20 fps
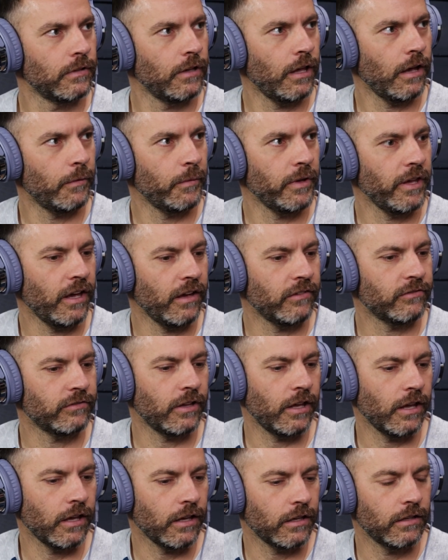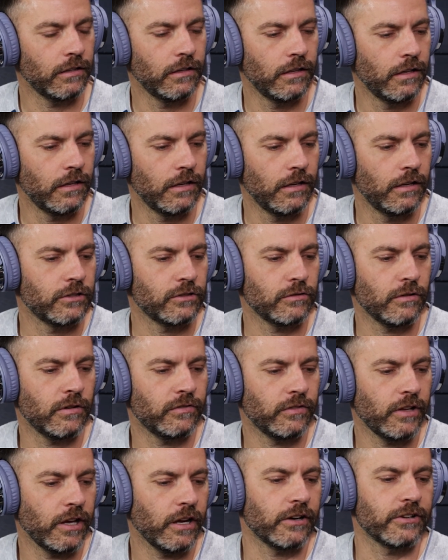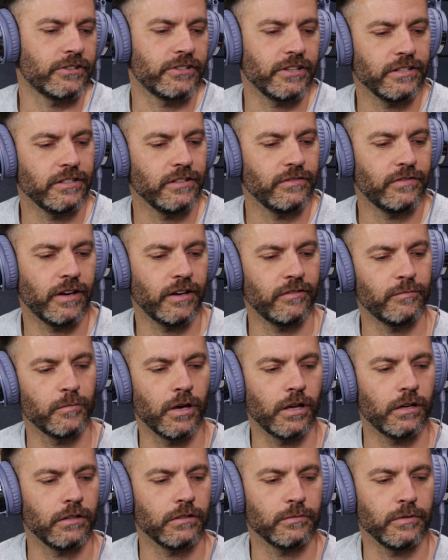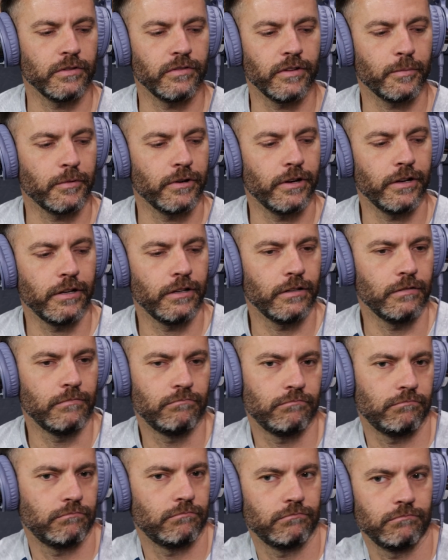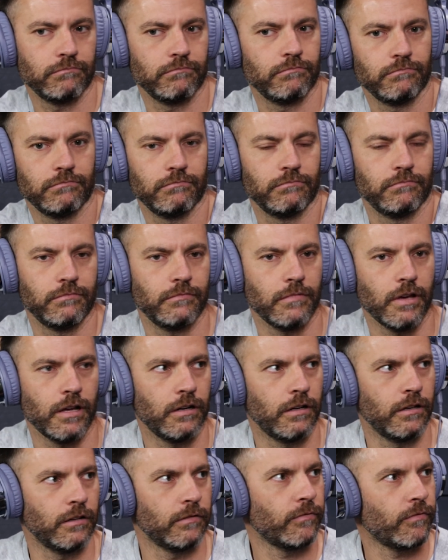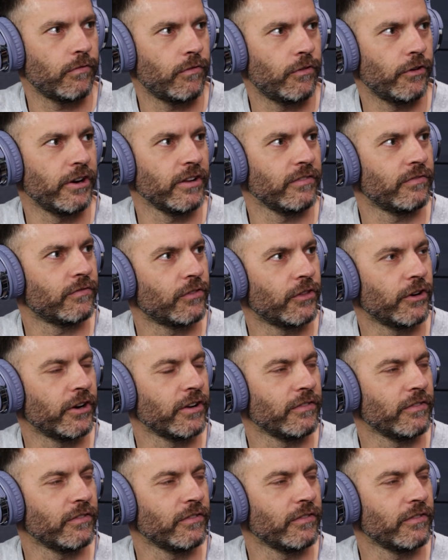Yeah, we have of our 65 models, we've upgraded. Okay. I don't know. 35.